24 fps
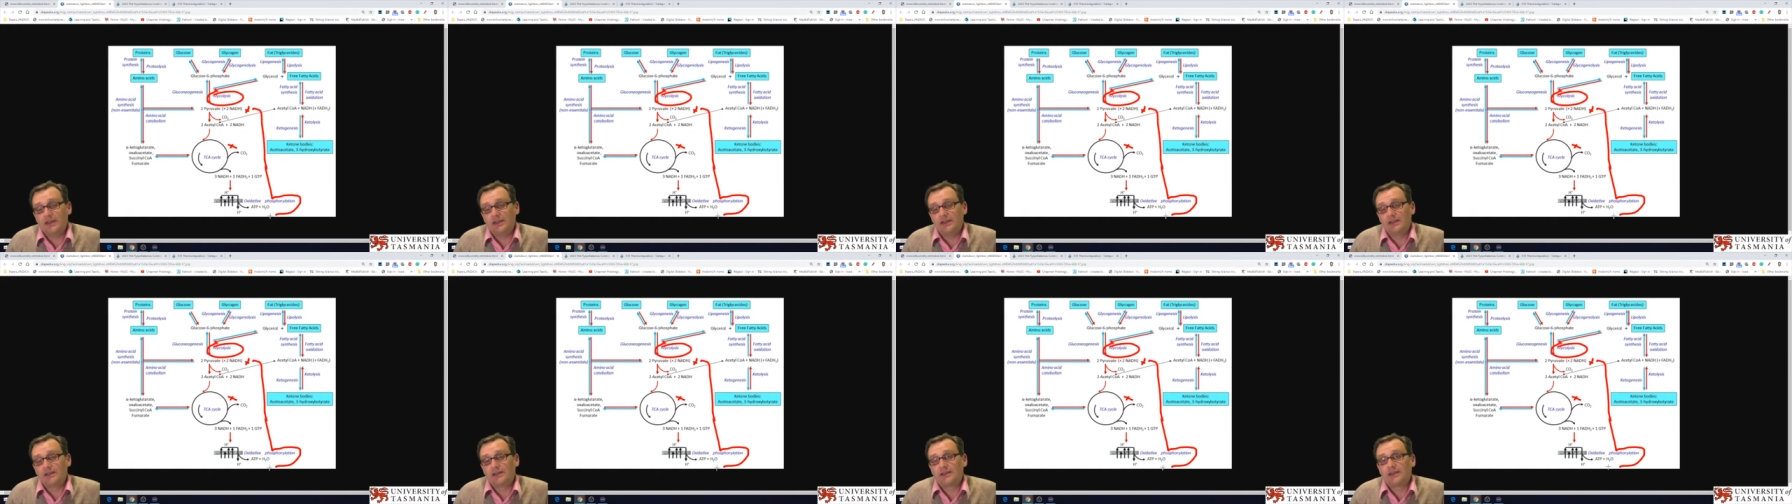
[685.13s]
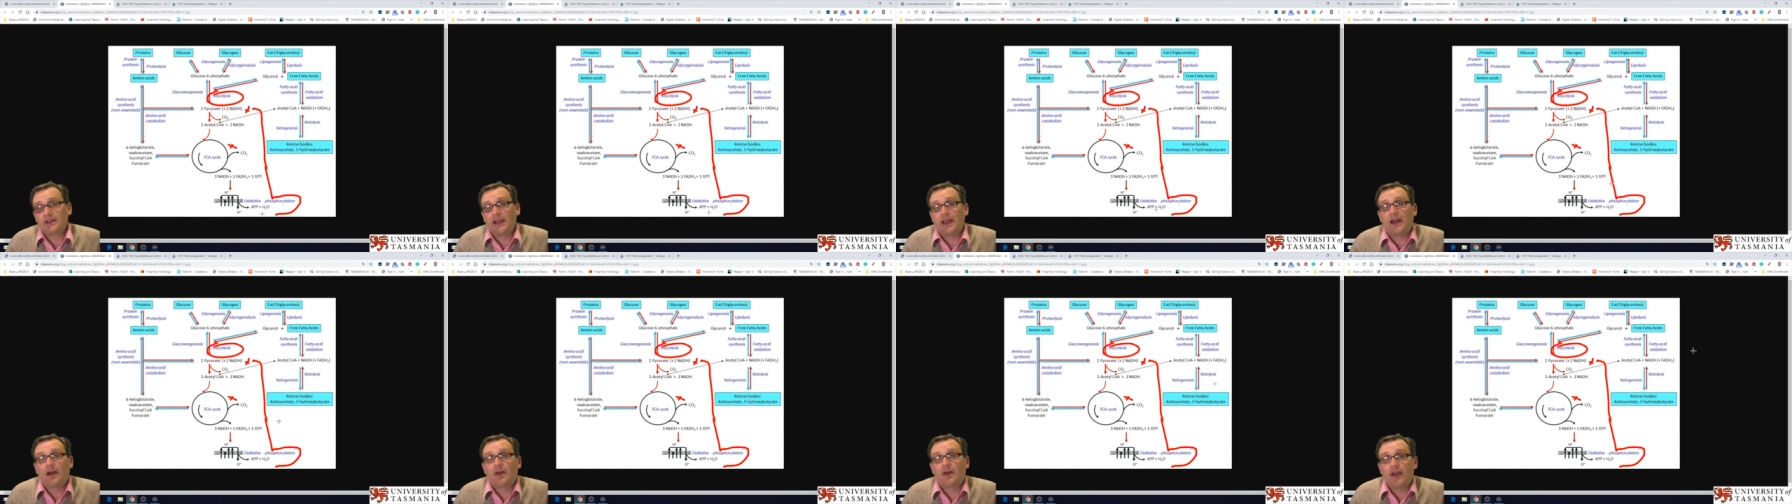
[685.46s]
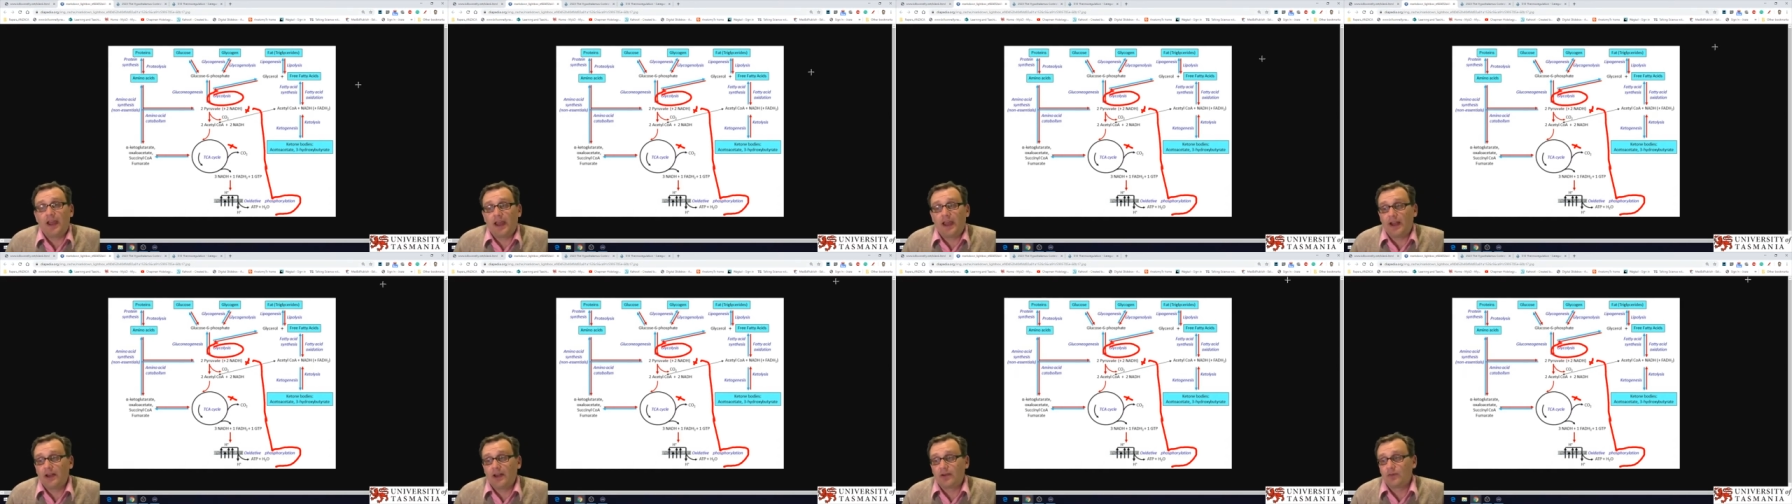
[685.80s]
is
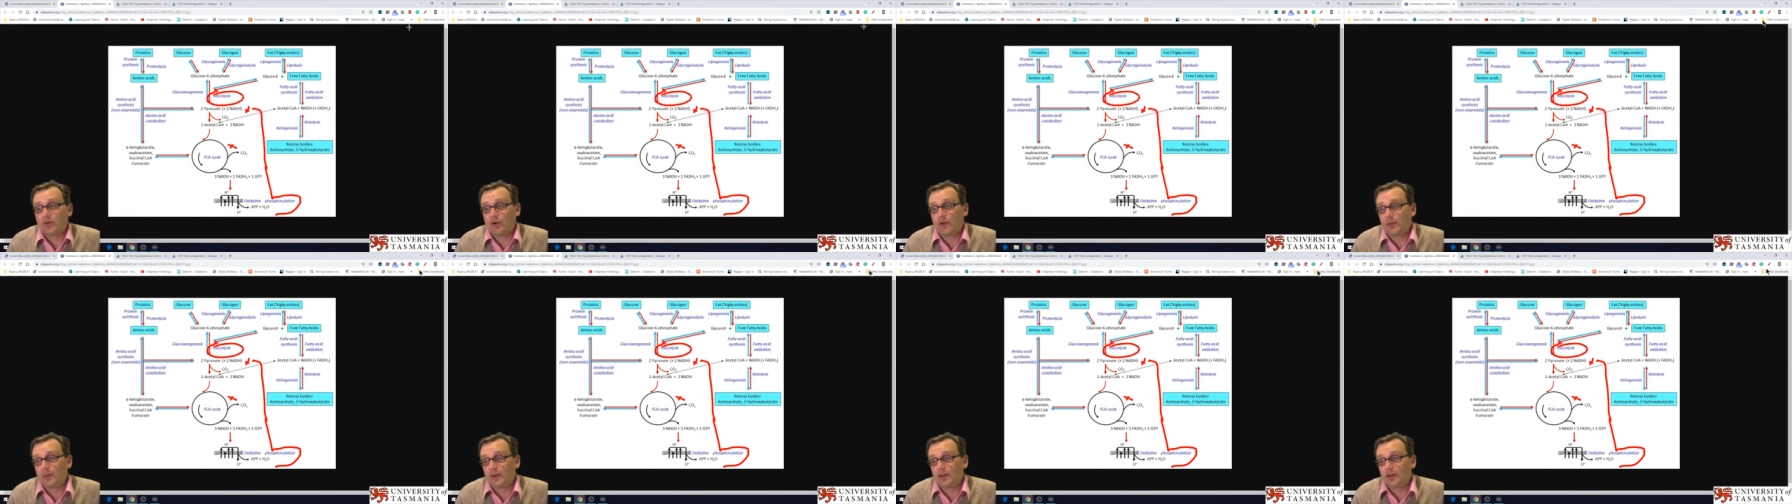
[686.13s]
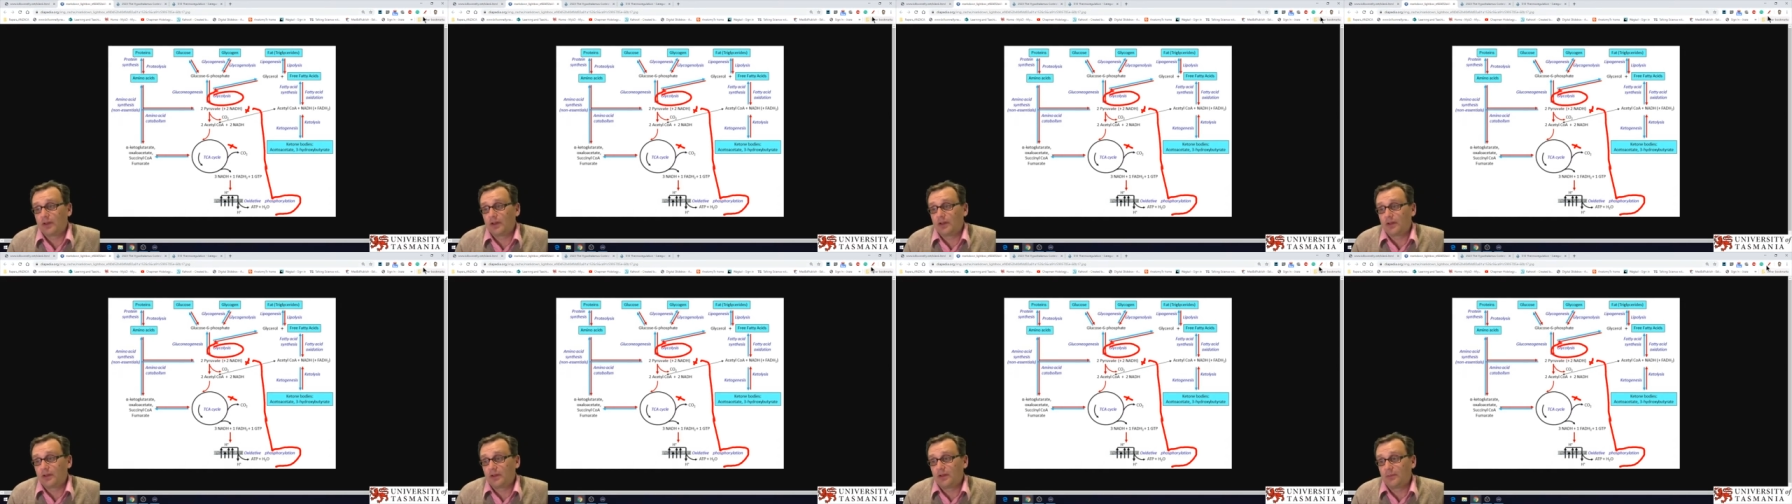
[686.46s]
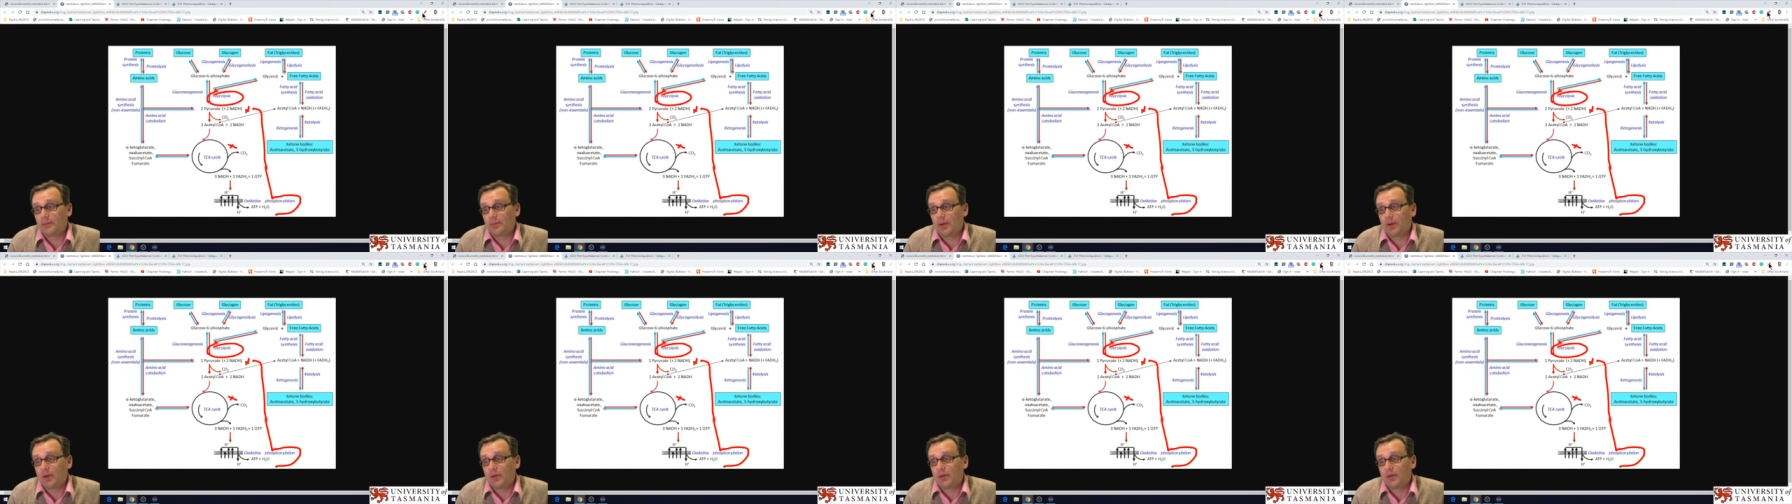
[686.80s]
our
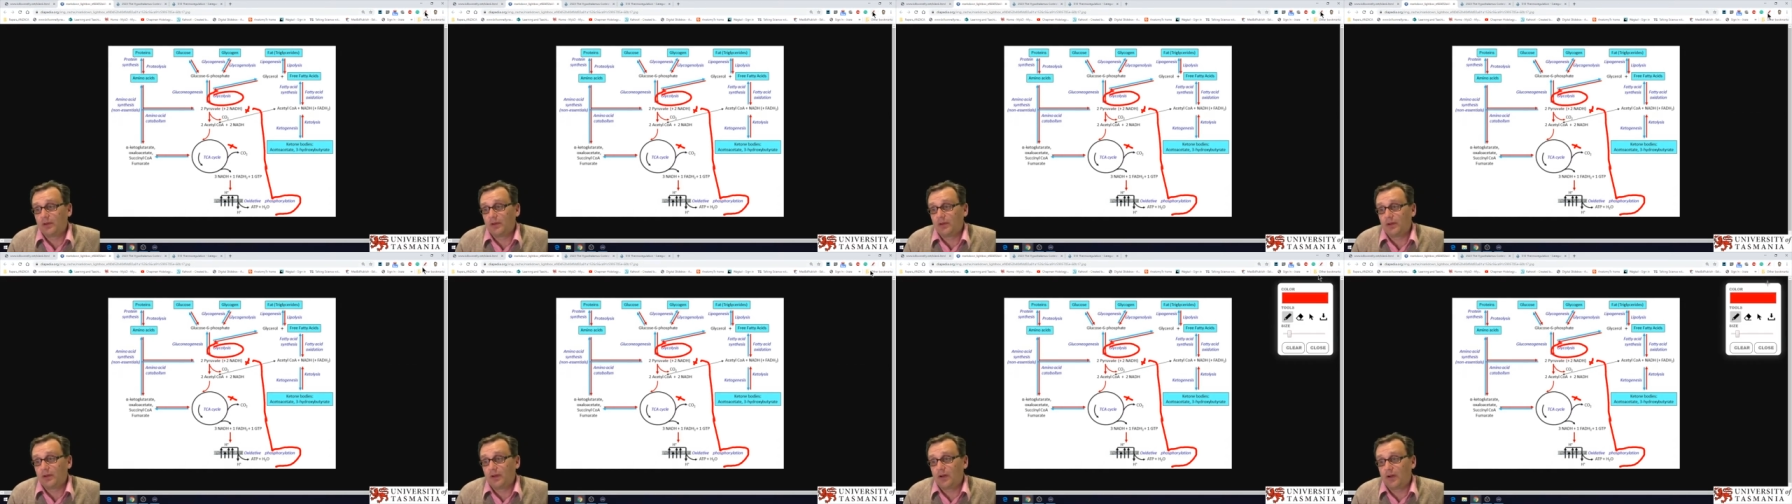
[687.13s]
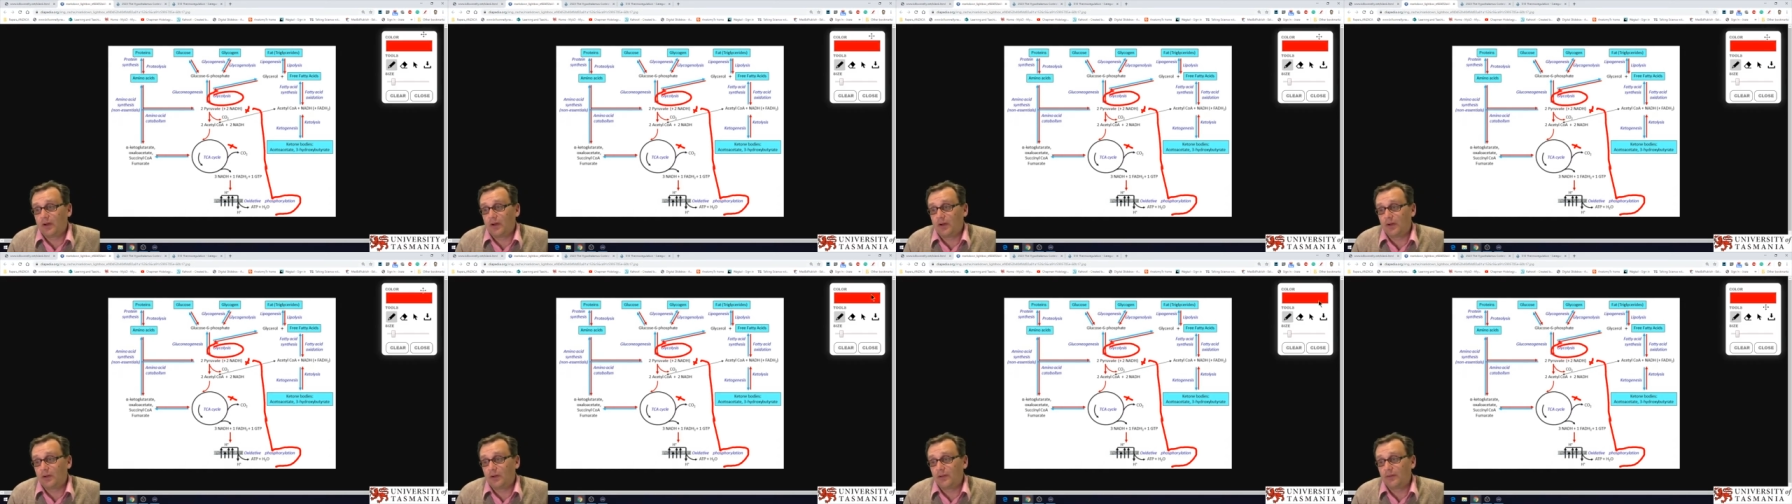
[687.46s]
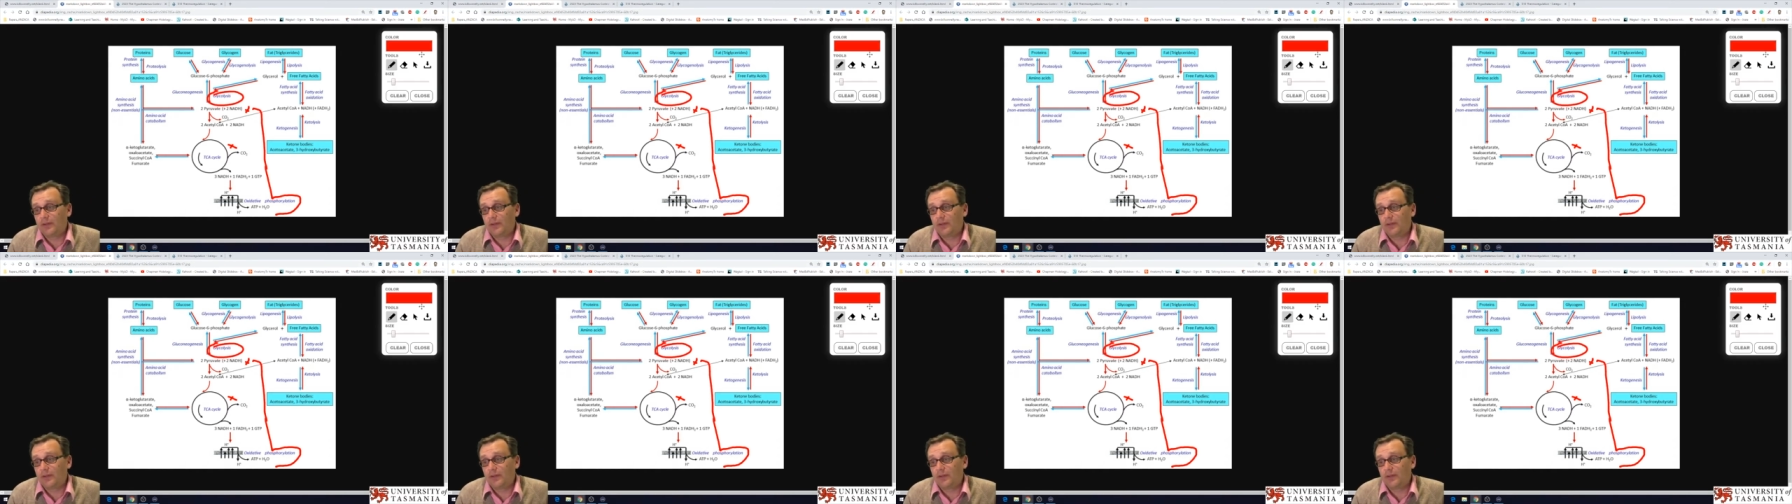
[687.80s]
anaerobic component